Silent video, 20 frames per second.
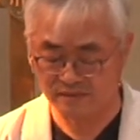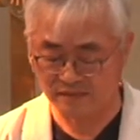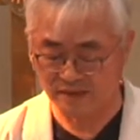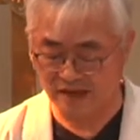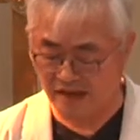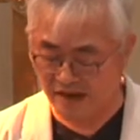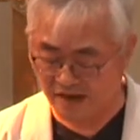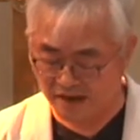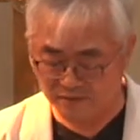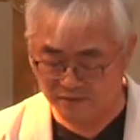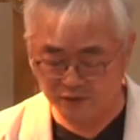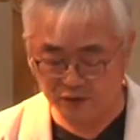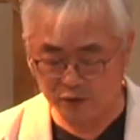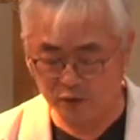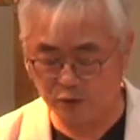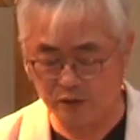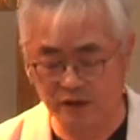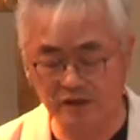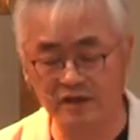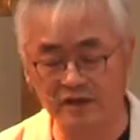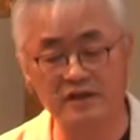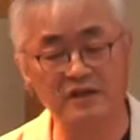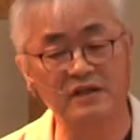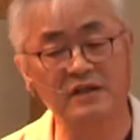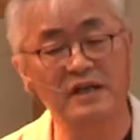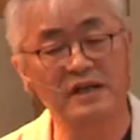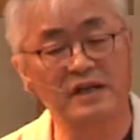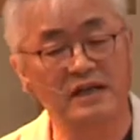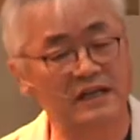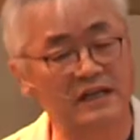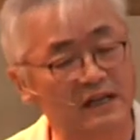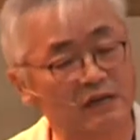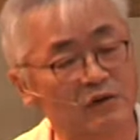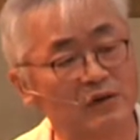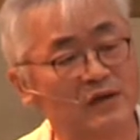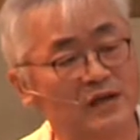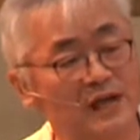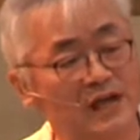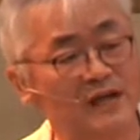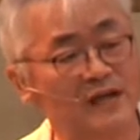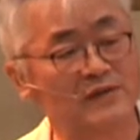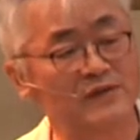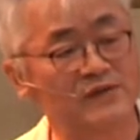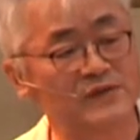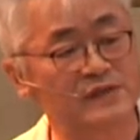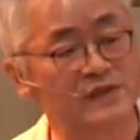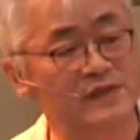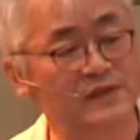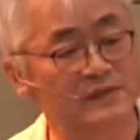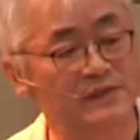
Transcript: everywhere in our lives.